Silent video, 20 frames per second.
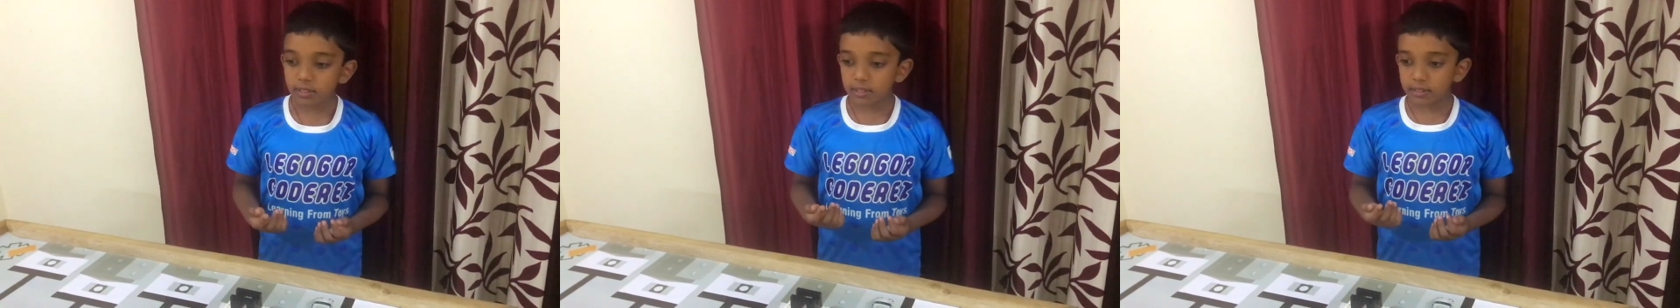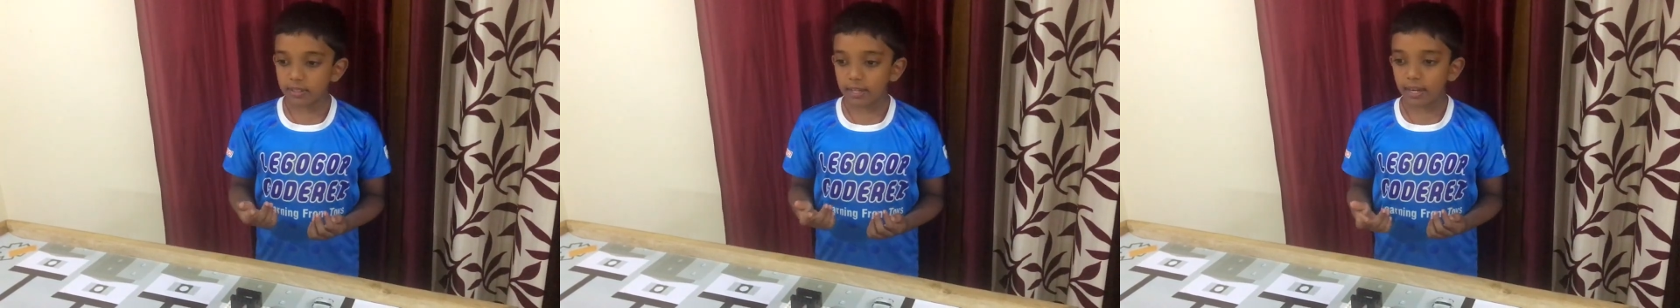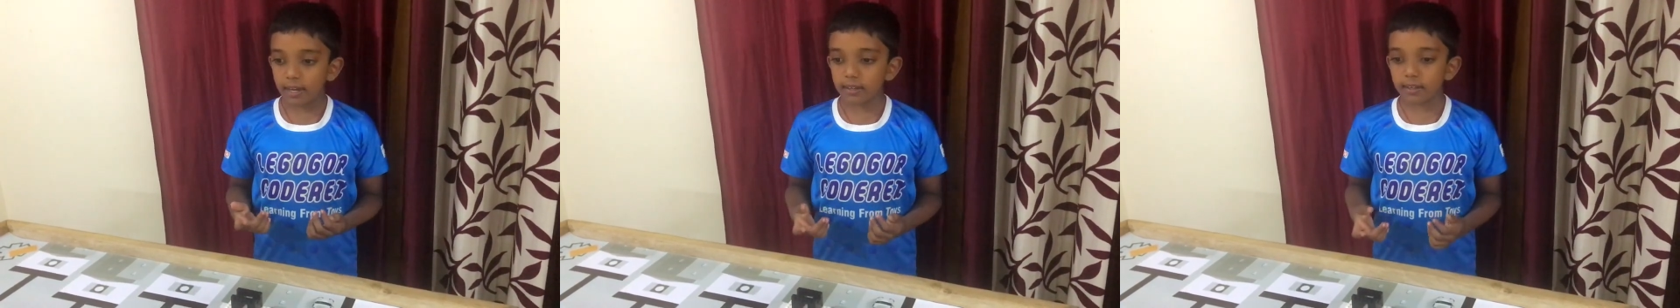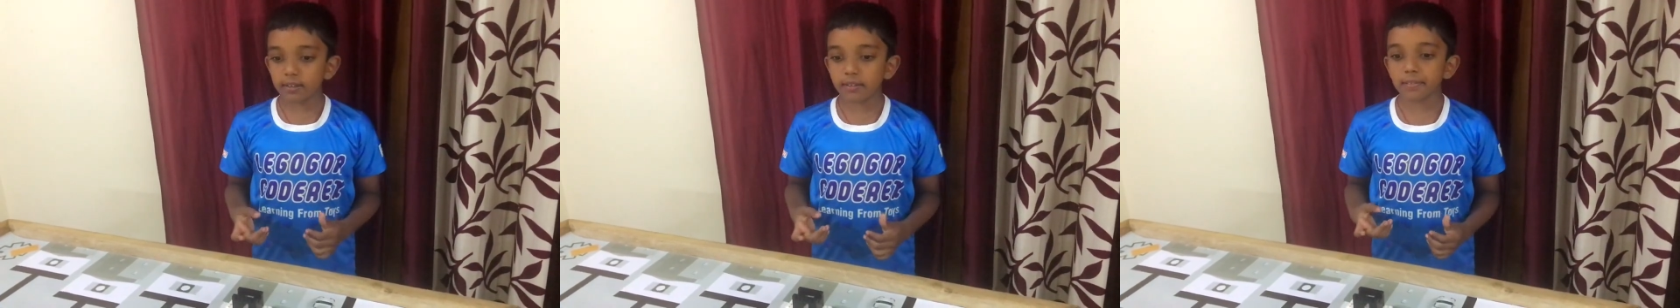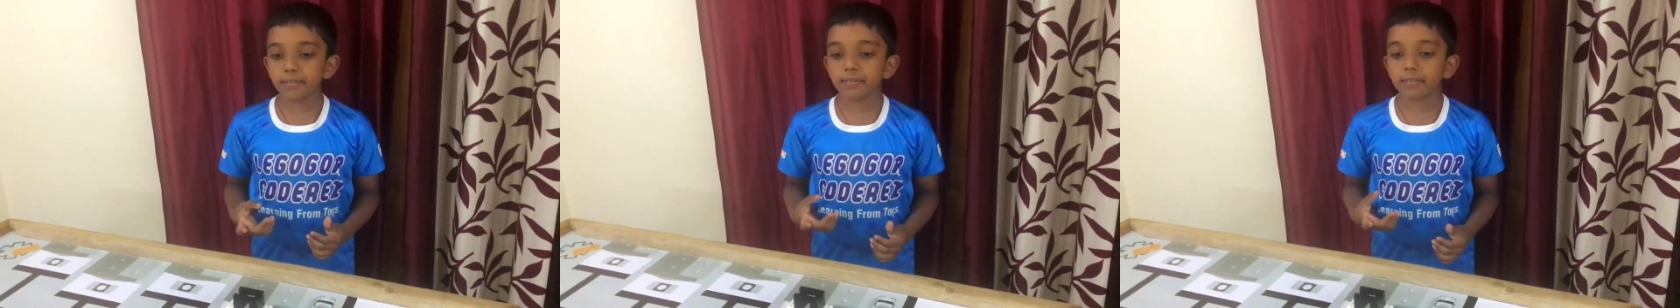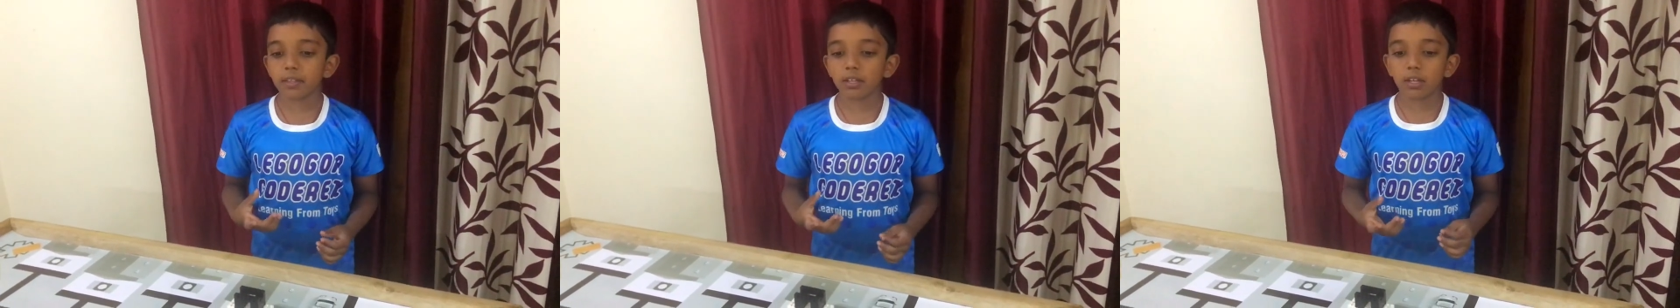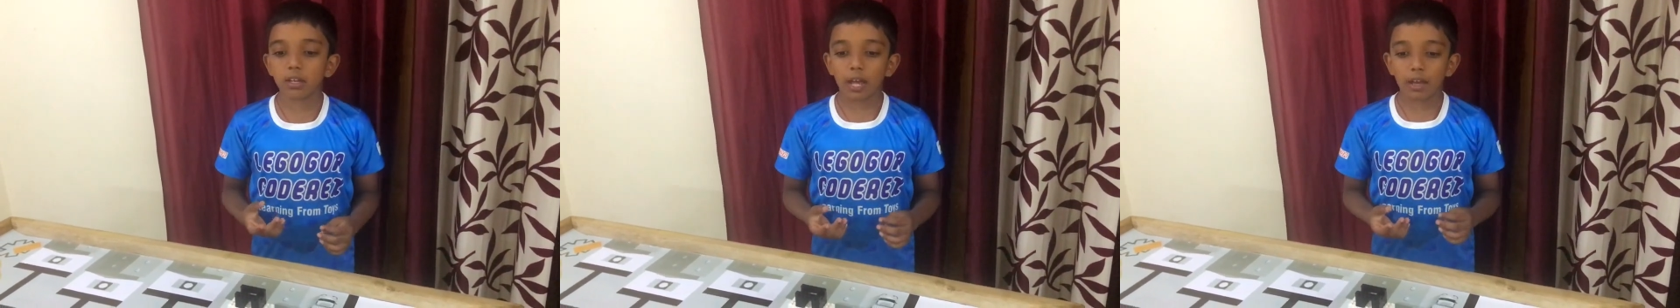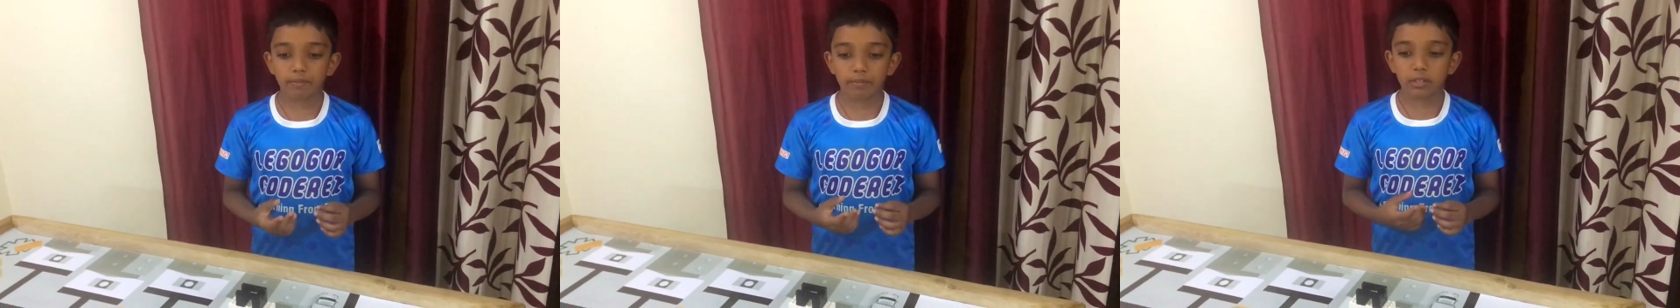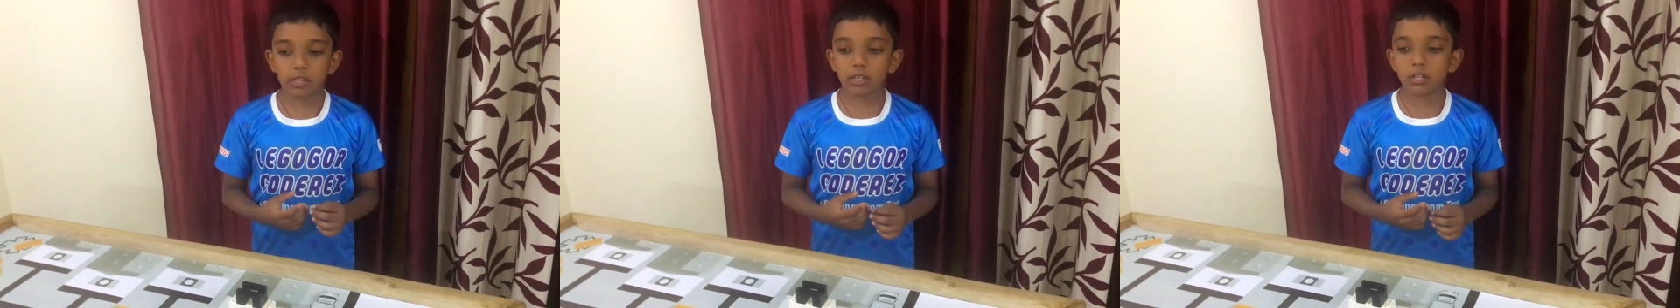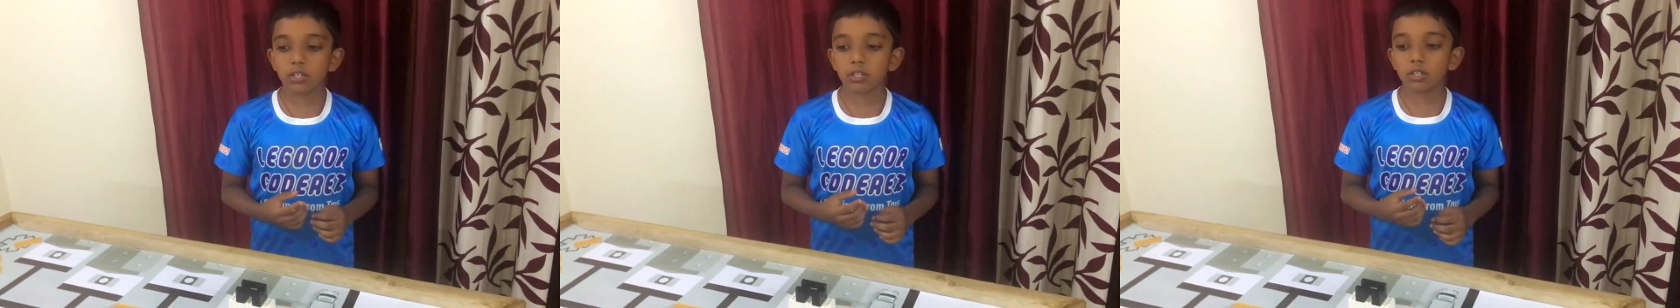that the
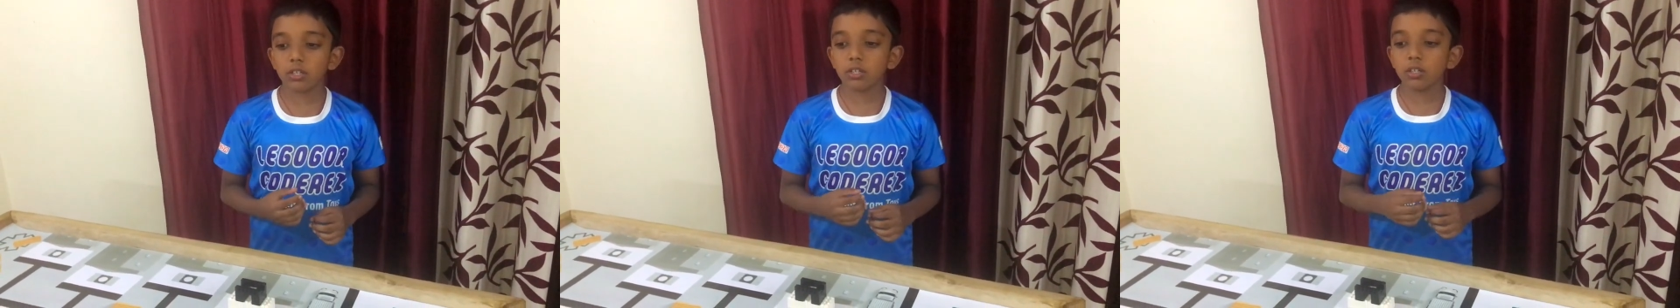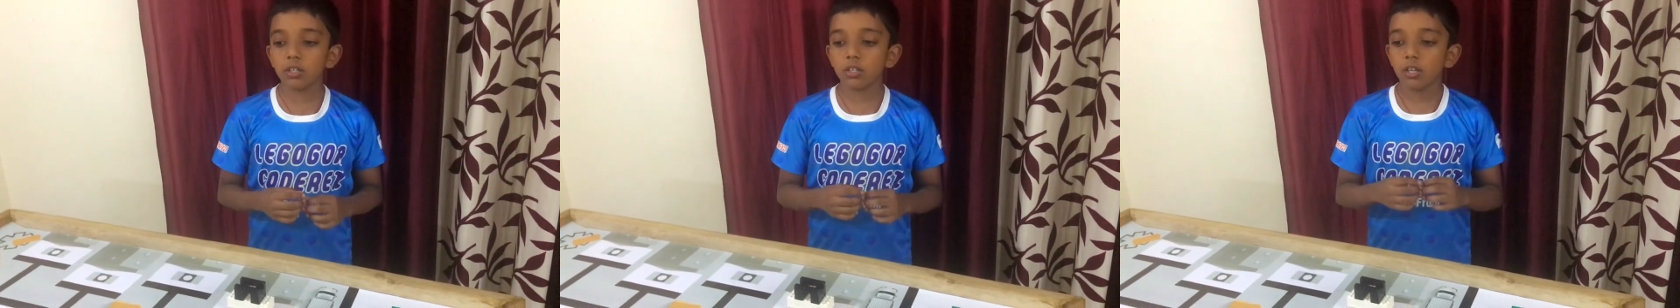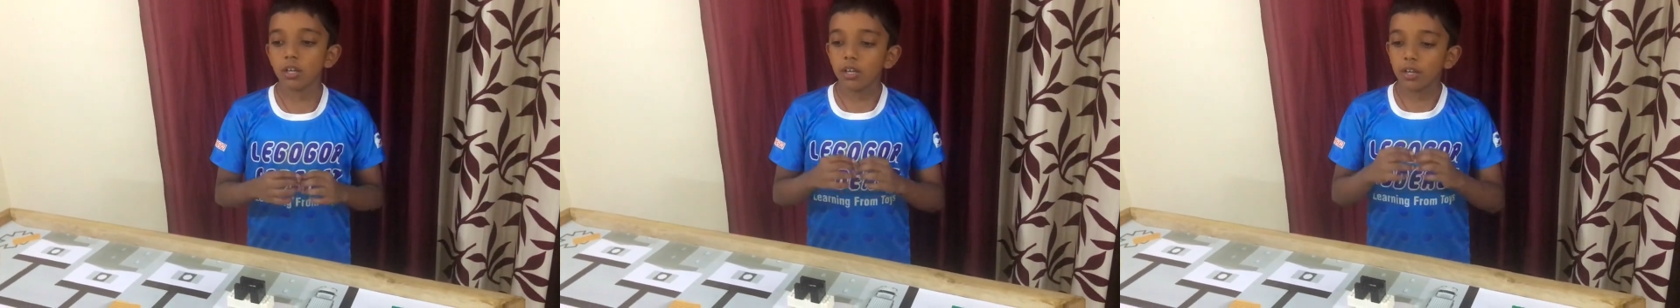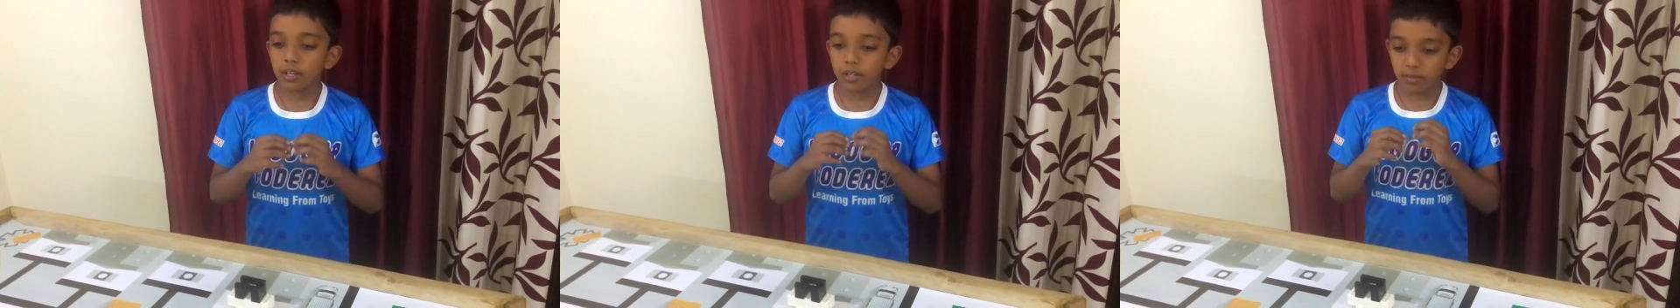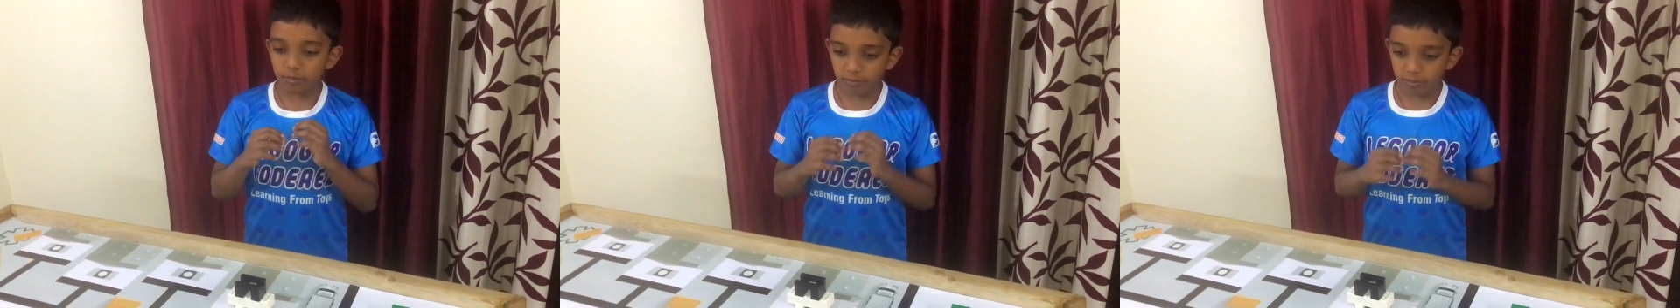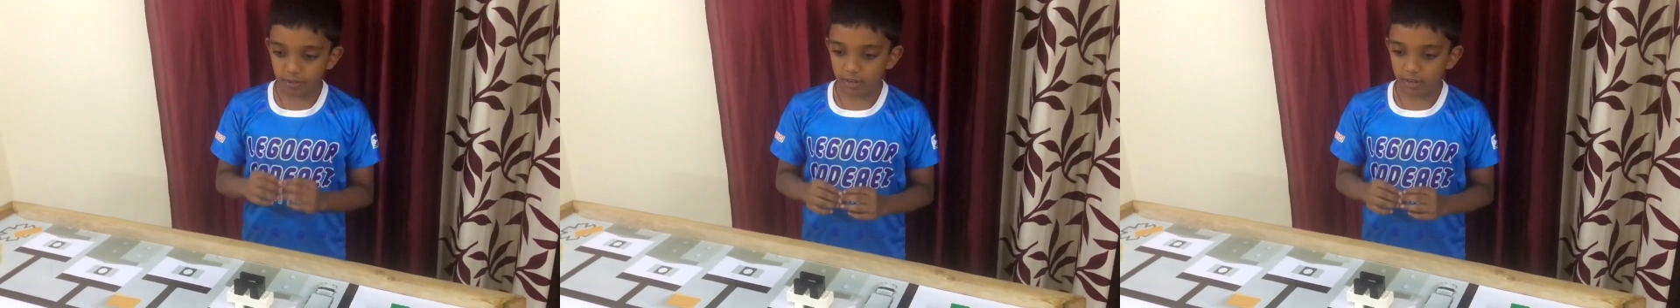navigation is